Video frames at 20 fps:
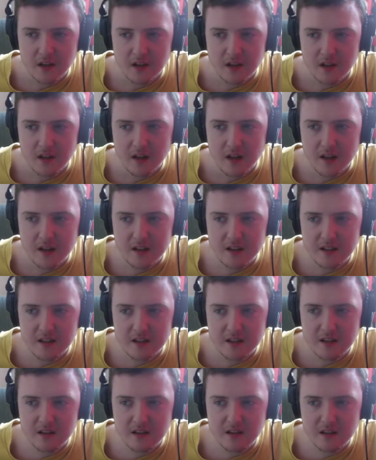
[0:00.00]
And
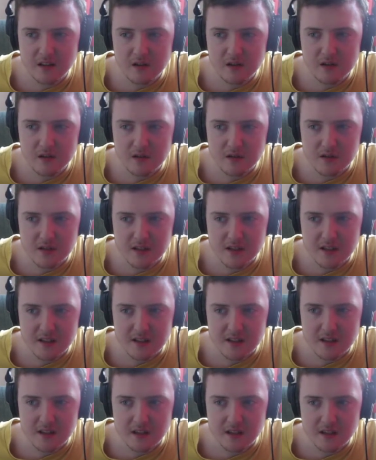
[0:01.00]
those sorts of
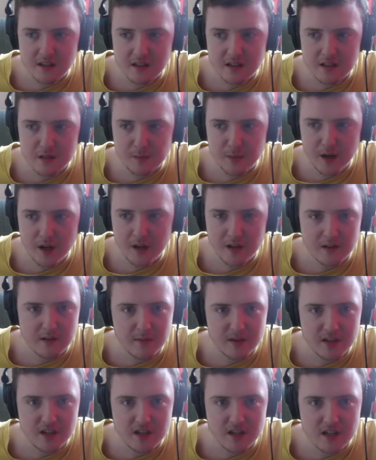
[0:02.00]
things can spark the
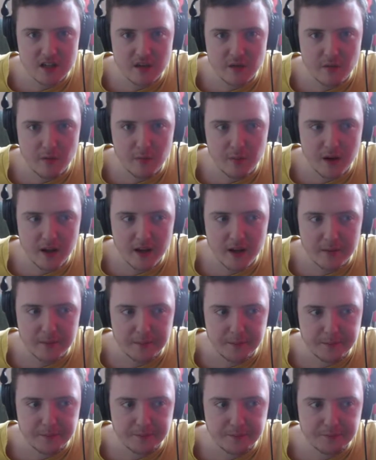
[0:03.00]
imagination of a player,
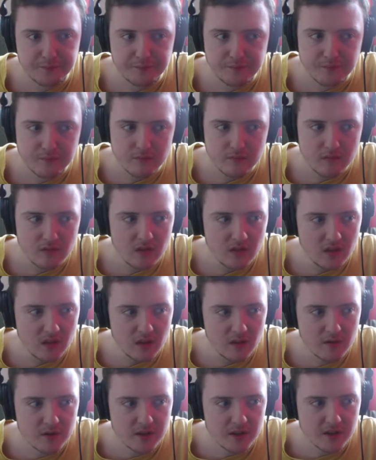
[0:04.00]

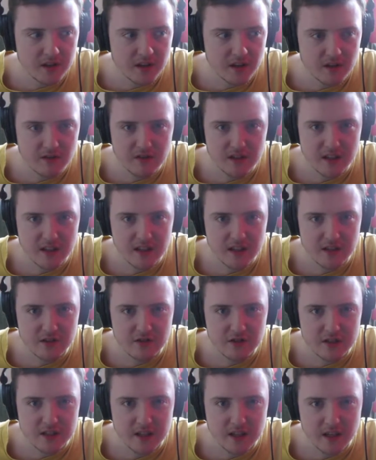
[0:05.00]
which I think are really
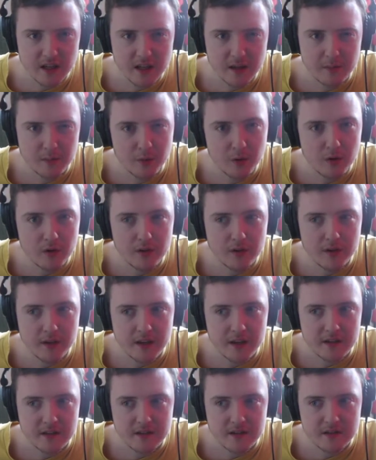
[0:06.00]
interesting and important
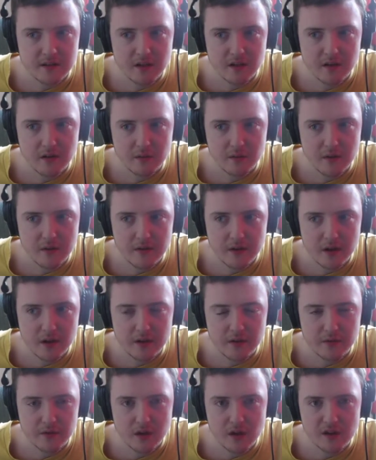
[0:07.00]
things that we've
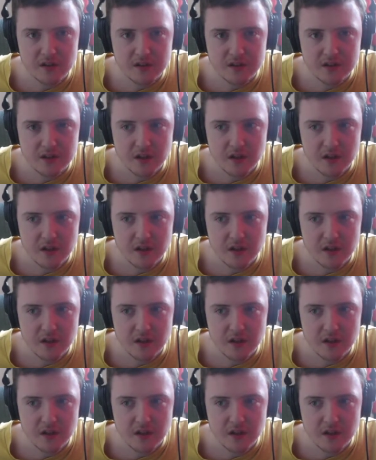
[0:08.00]
kind of lost